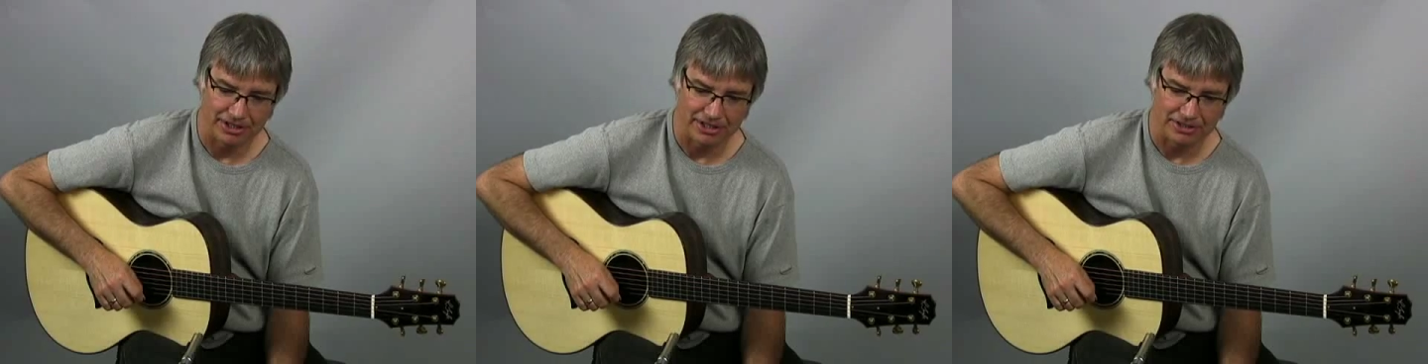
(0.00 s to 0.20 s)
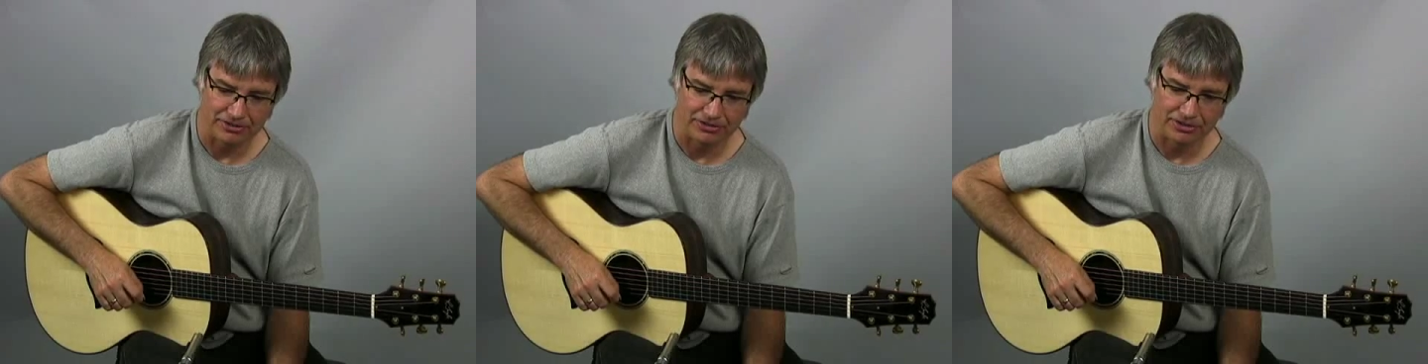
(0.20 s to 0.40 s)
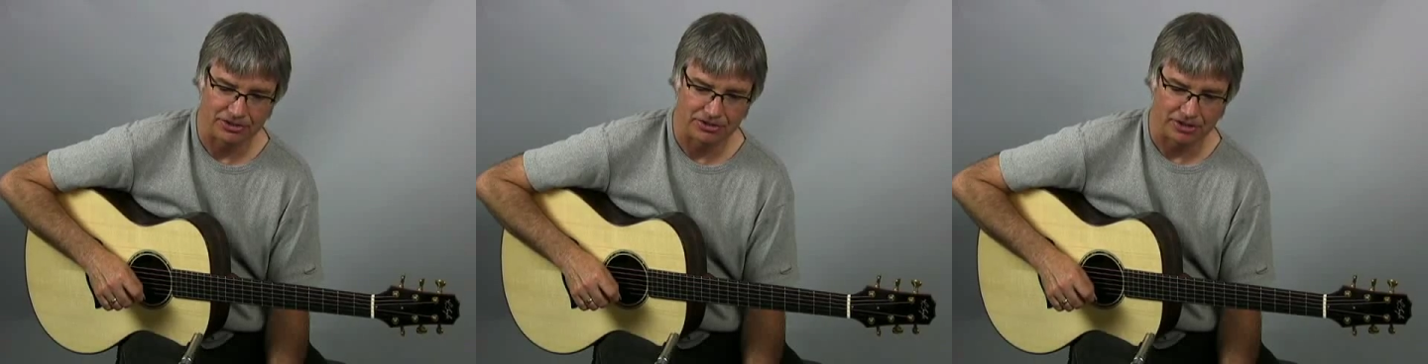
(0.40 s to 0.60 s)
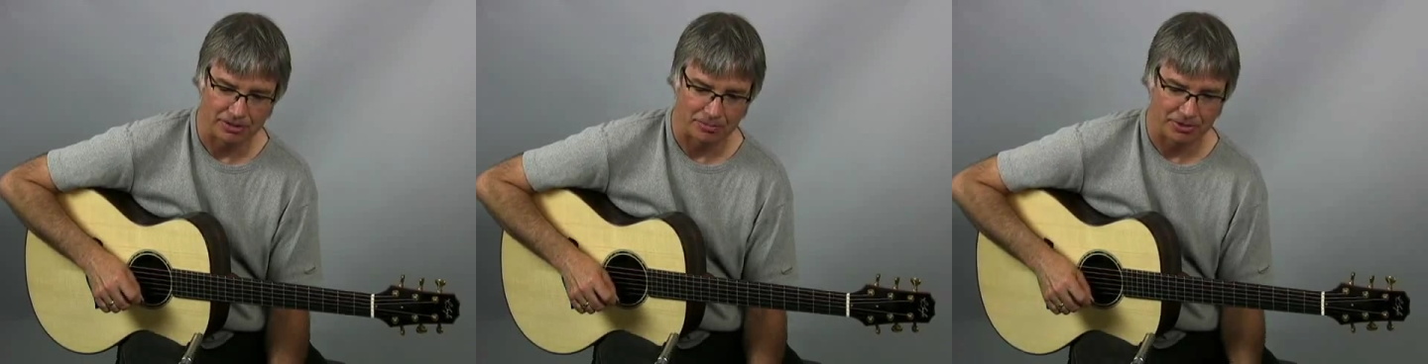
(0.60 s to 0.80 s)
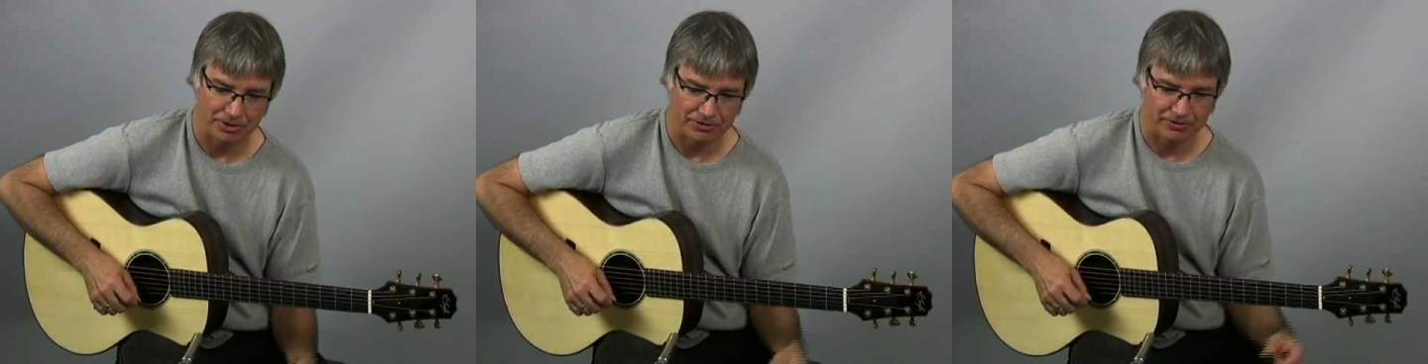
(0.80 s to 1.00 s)
and C
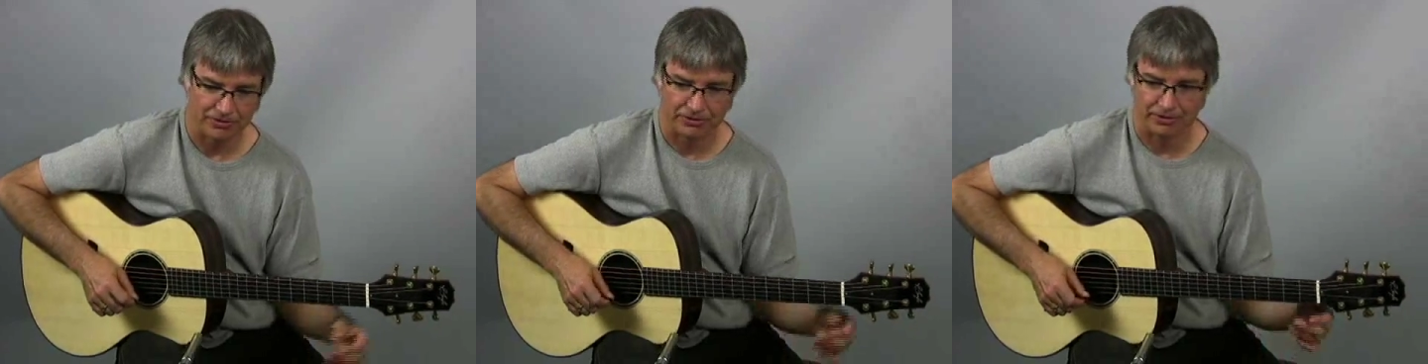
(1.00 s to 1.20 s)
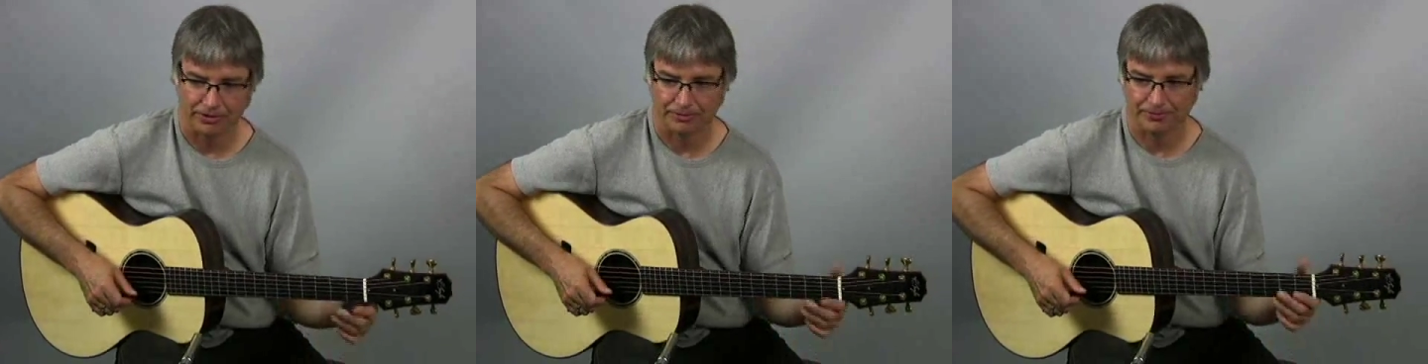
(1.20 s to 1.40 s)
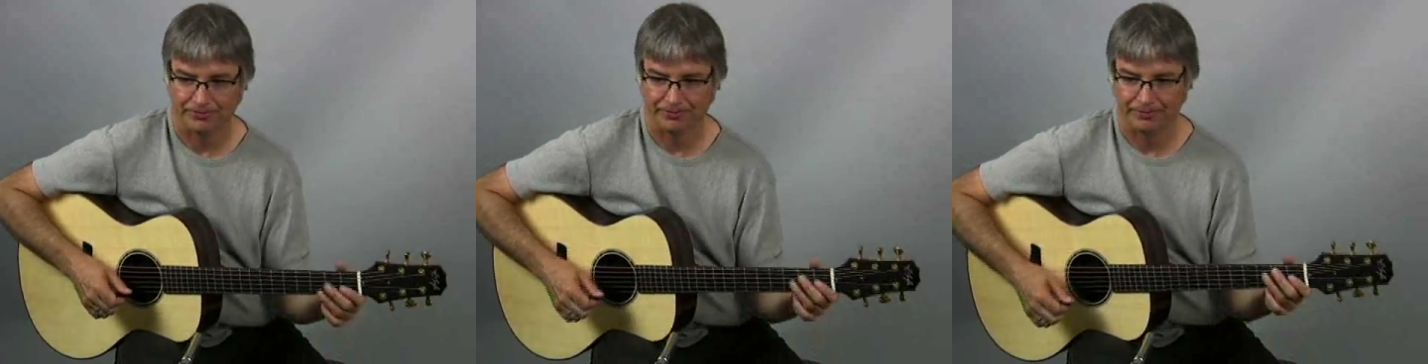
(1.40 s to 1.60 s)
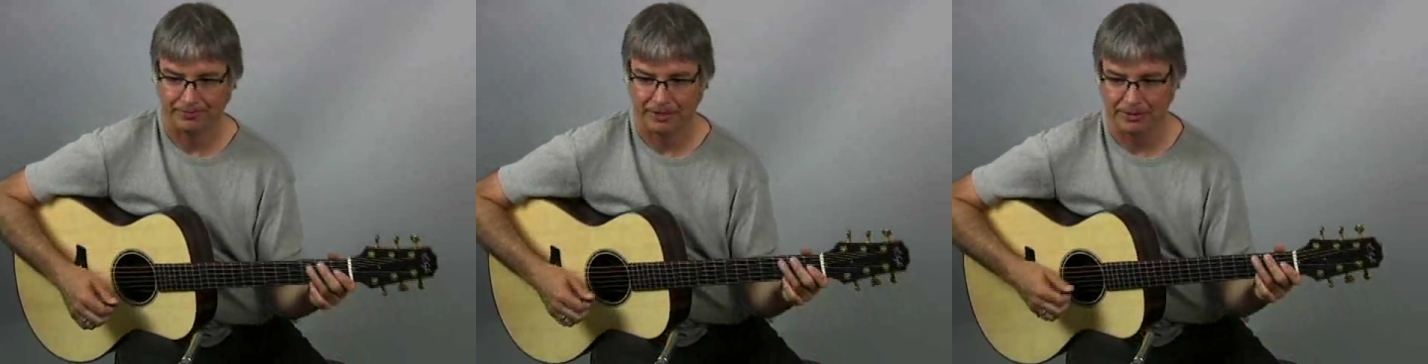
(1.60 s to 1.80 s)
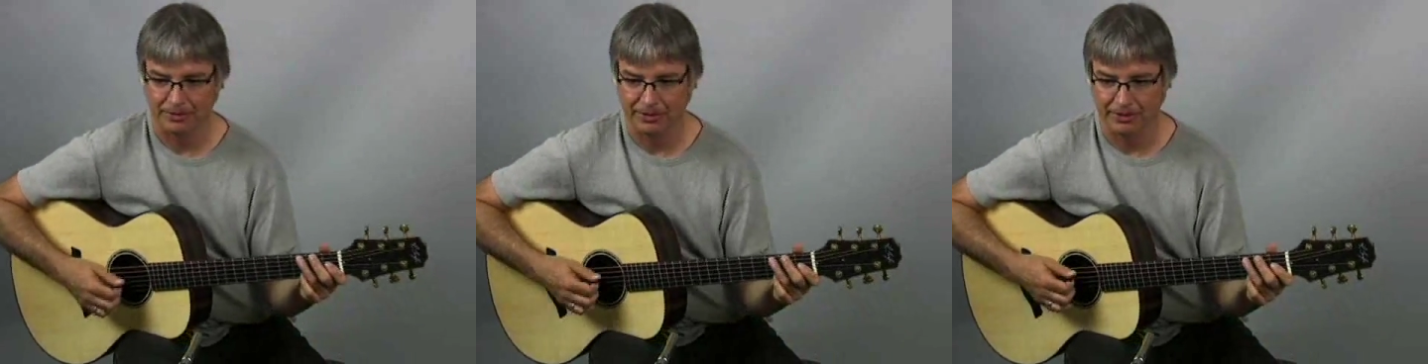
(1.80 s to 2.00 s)
sharp notes.
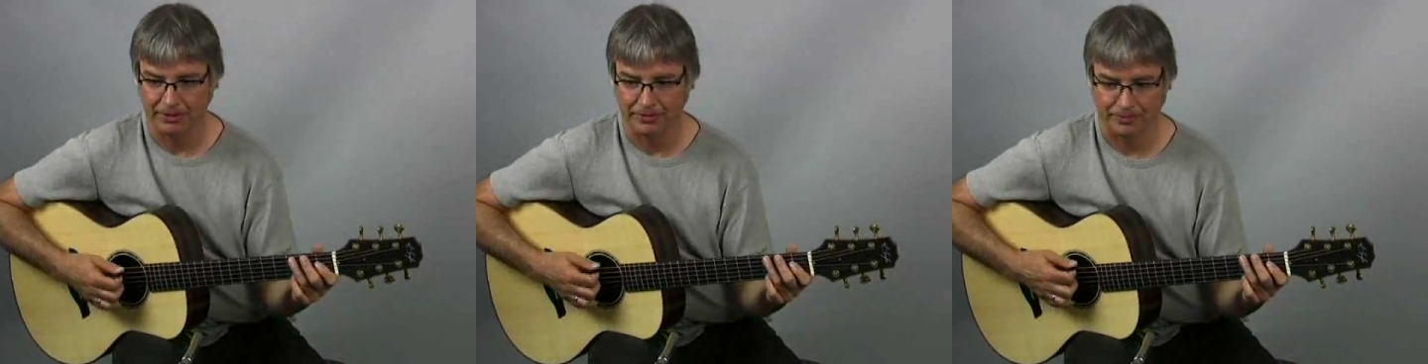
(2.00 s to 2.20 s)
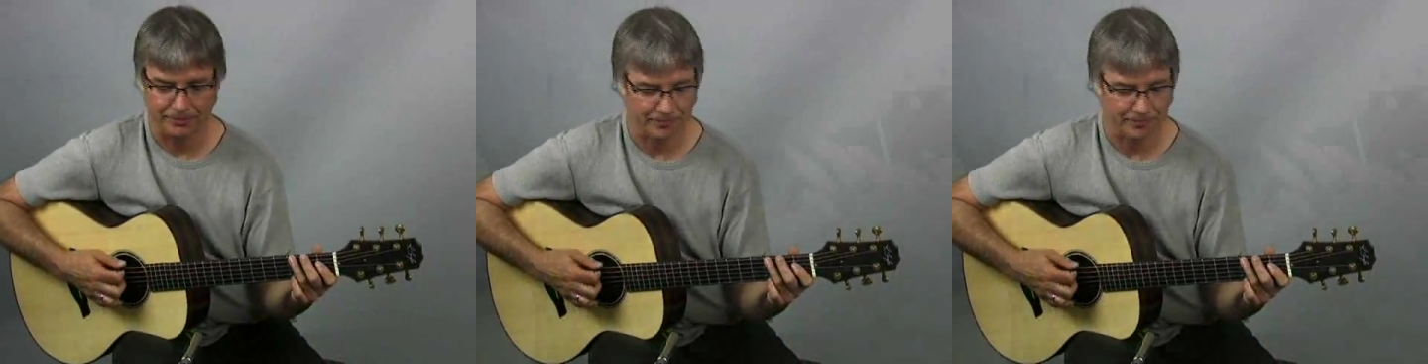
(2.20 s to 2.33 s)
Here we go.